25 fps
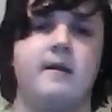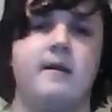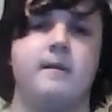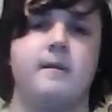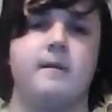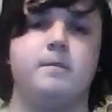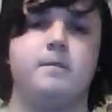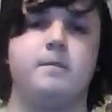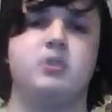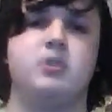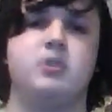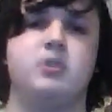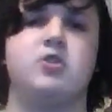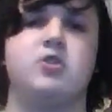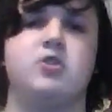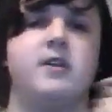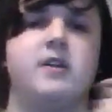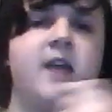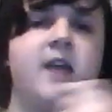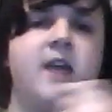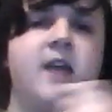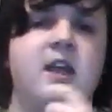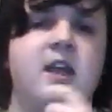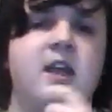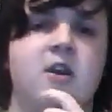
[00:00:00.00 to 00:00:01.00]
But
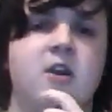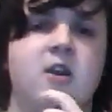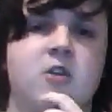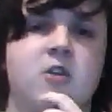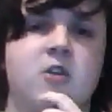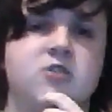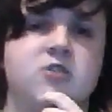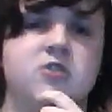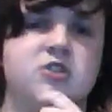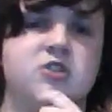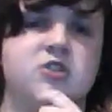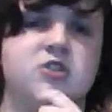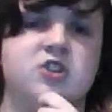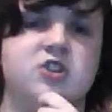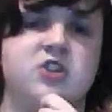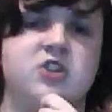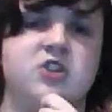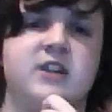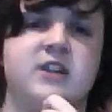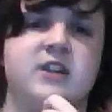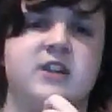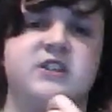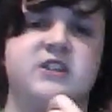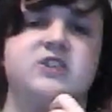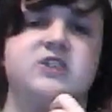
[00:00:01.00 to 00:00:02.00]
during that year, she
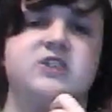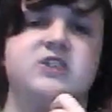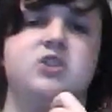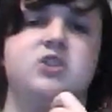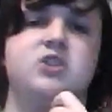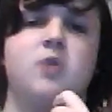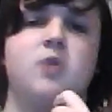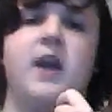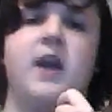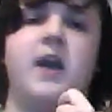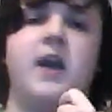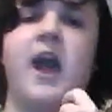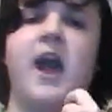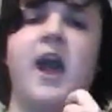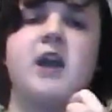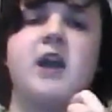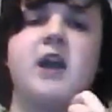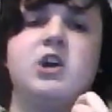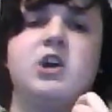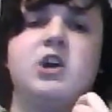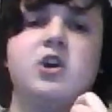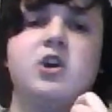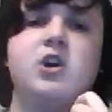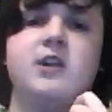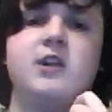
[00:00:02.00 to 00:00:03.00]
changes to a
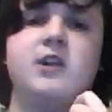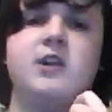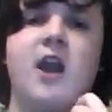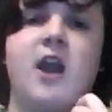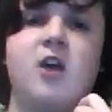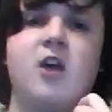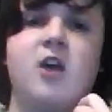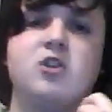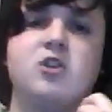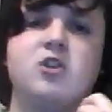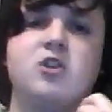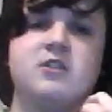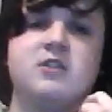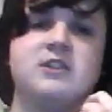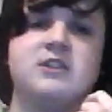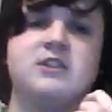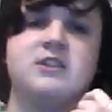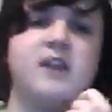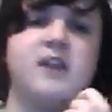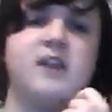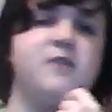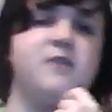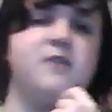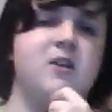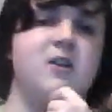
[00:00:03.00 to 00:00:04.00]
chaotic good character
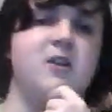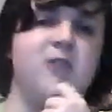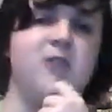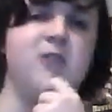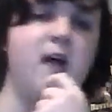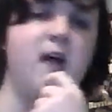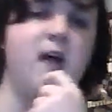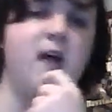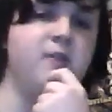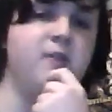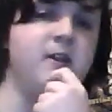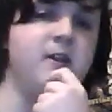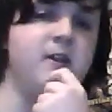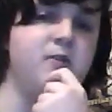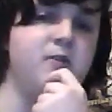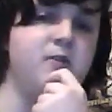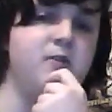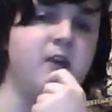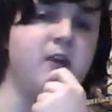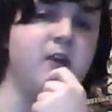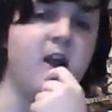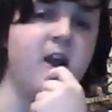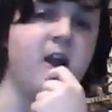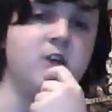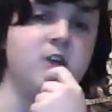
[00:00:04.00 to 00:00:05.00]
instead of a lawful evil
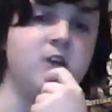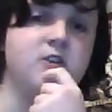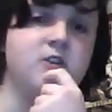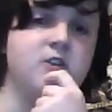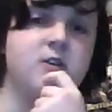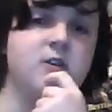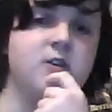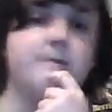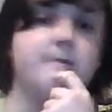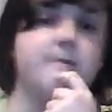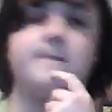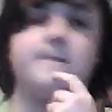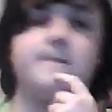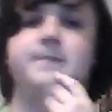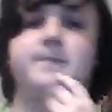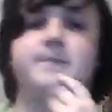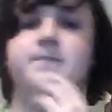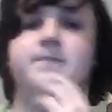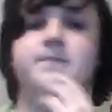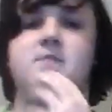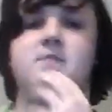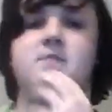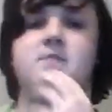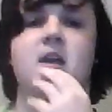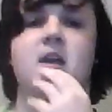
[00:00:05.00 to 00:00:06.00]
character.
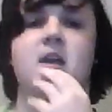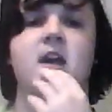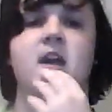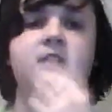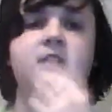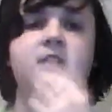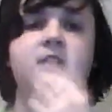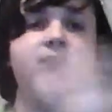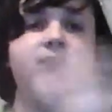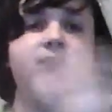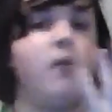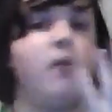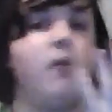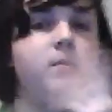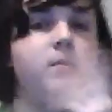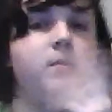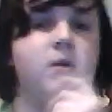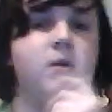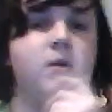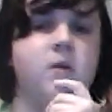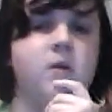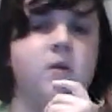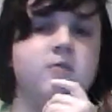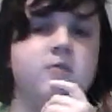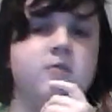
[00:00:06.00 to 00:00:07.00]
That would be
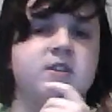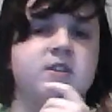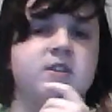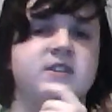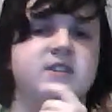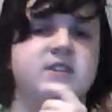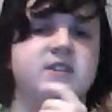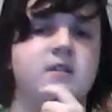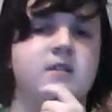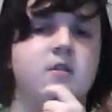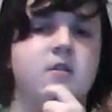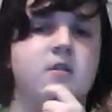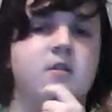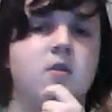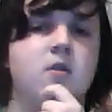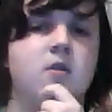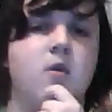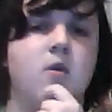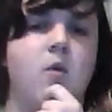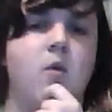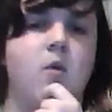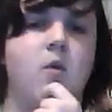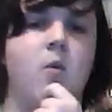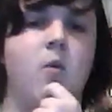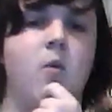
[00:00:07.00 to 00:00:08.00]
one reason
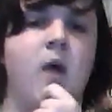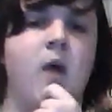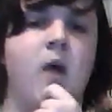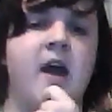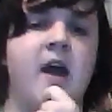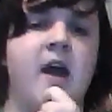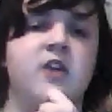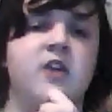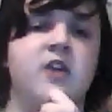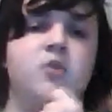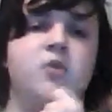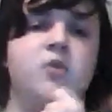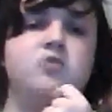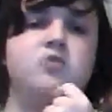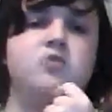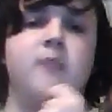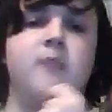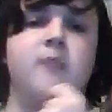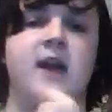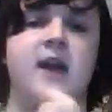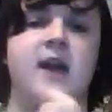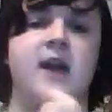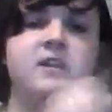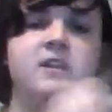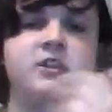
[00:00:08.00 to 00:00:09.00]
why you would
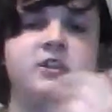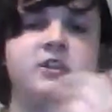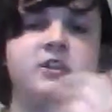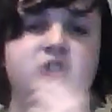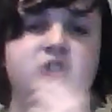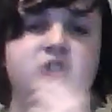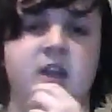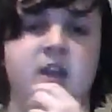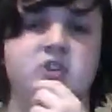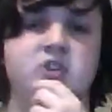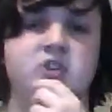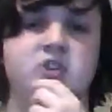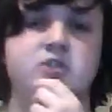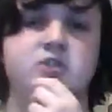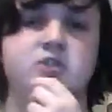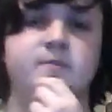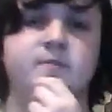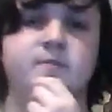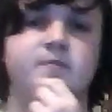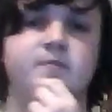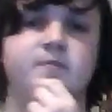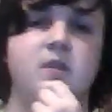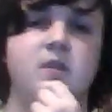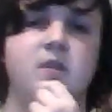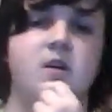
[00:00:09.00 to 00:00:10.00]
dramatically change
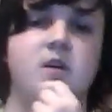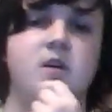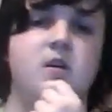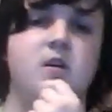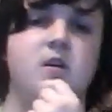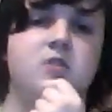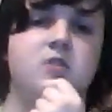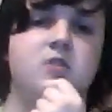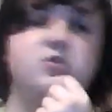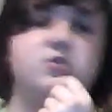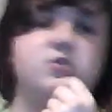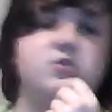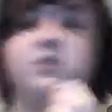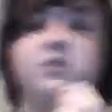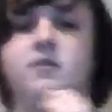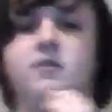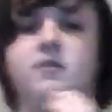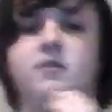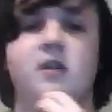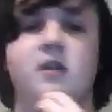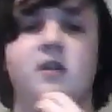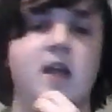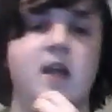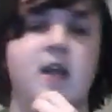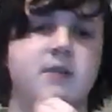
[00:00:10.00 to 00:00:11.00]
to a
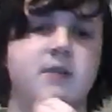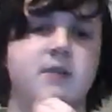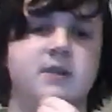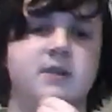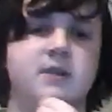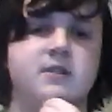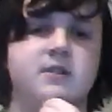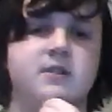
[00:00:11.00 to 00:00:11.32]
different alignment.